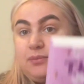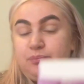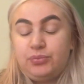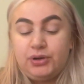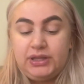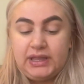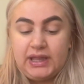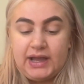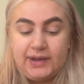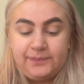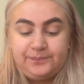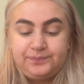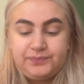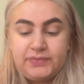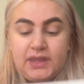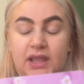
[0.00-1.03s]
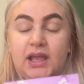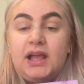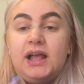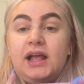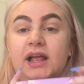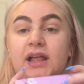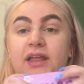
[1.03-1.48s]
But yeah.
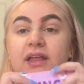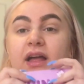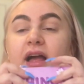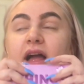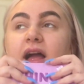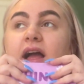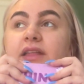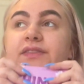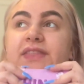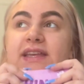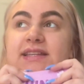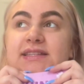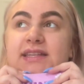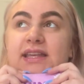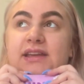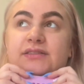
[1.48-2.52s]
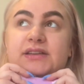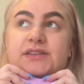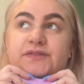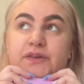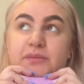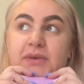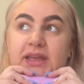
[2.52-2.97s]
This series
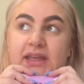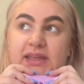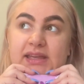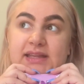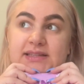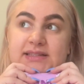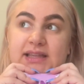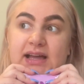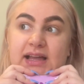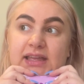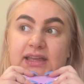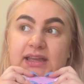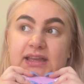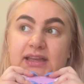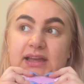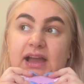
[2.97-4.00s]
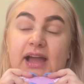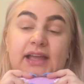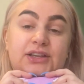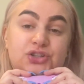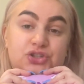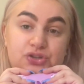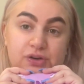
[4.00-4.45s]
for me is like, I
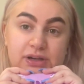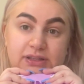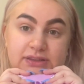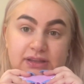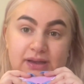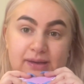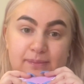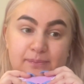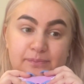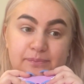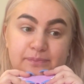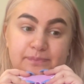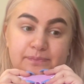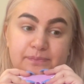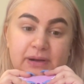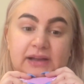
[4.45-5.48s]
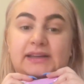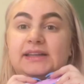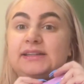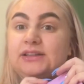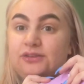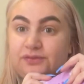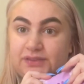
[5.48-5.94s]
enjoyed them, but I
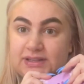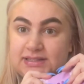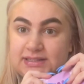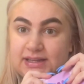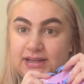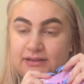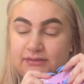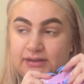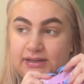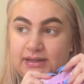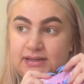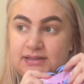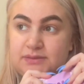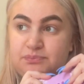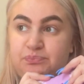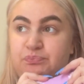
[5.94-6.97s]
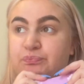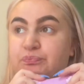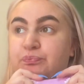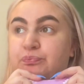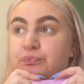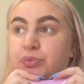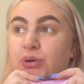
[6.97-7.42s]
didn't love this series.
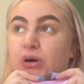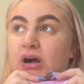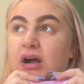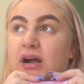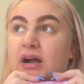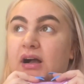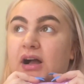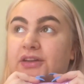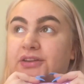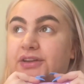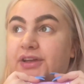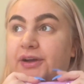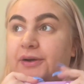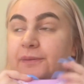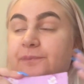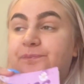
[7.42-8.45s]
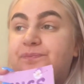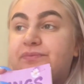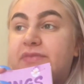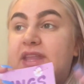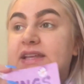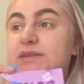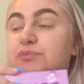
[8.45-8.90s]
But I don't know.
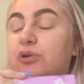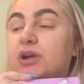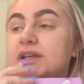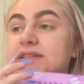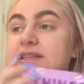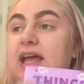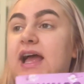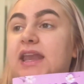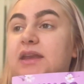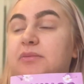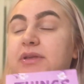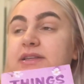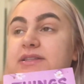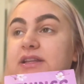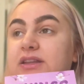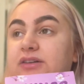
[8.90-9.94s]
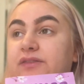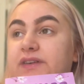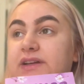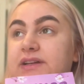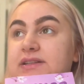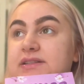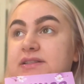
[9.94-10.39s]
This book is like enemies to
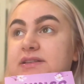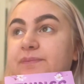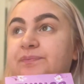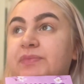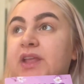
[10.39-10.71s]
lovers.